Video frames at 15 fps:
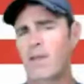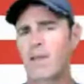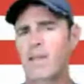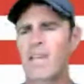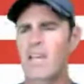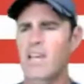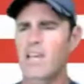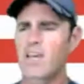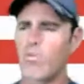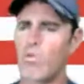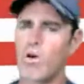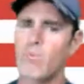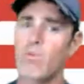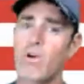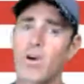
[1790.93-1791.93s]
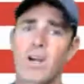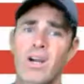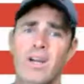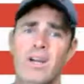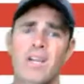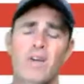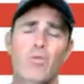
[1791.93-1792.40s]
And 1 more.
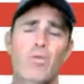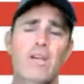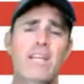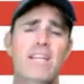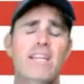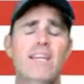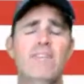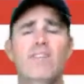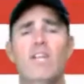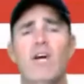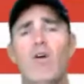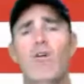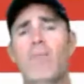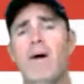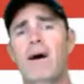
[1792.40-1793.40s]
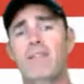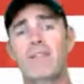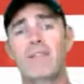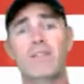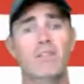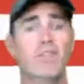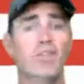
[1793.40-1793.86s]
And we didn't even know about
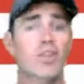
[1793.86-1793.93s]
the